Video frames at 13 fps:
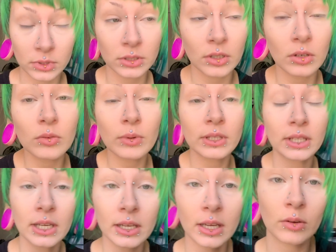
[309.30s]
So one thing
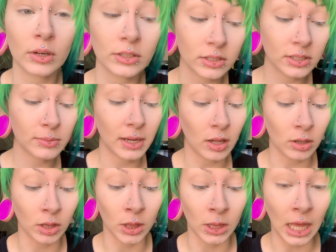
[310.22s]
I get questions about a
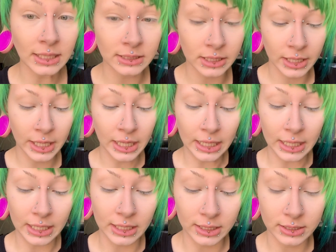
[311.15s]
lot
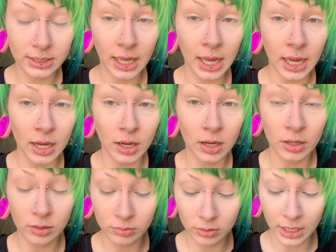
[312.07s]
is
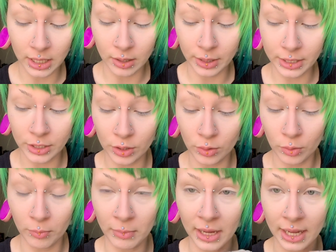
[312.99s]
how I do
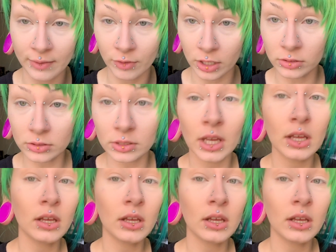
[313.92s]
my freckles.